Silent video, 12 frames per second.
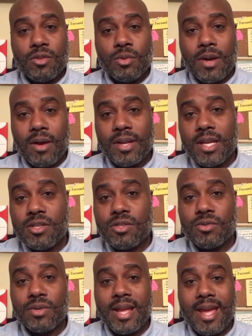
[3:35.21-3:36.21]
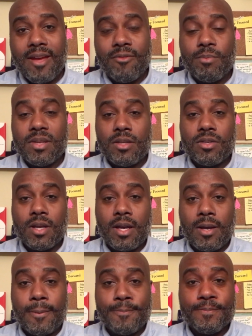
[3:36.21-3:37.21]
throughout history have been
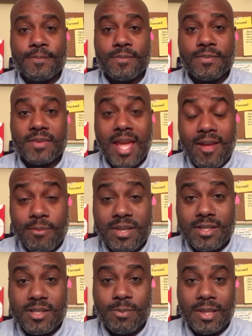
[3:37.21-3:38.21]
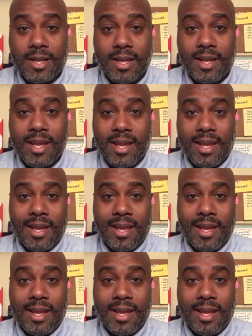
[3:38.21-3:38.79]
displaying.